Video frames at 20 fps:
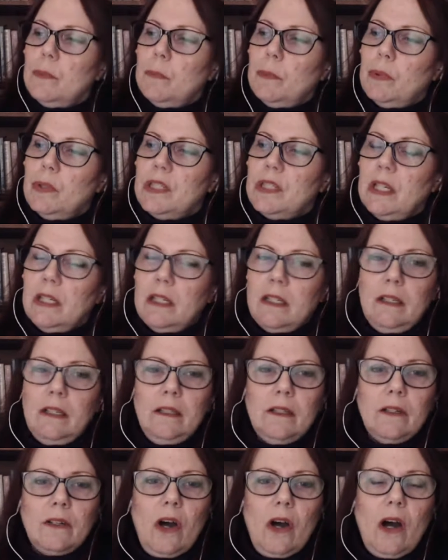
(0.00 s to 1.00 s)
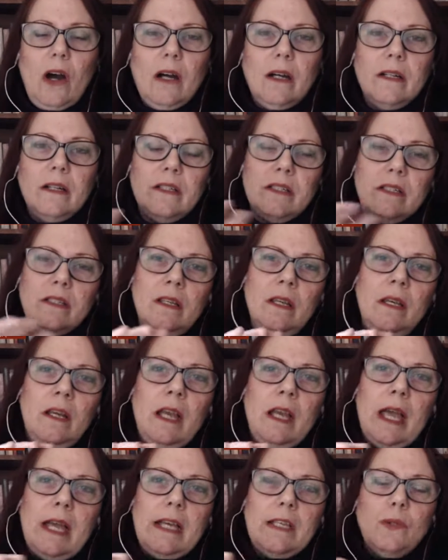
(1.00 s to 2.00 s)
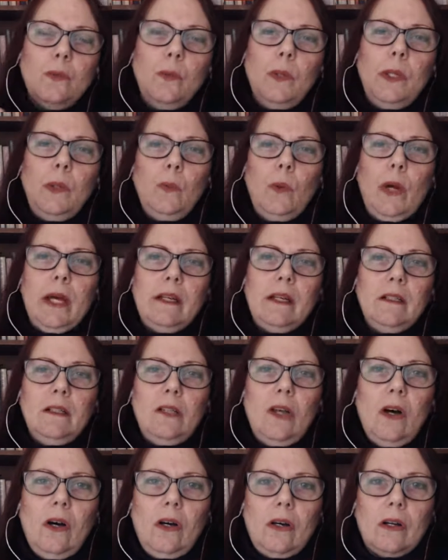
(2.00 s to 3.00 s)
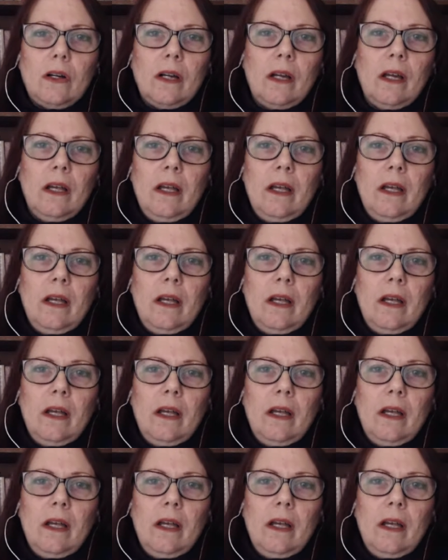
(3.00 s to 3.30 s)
particular cards as we went along.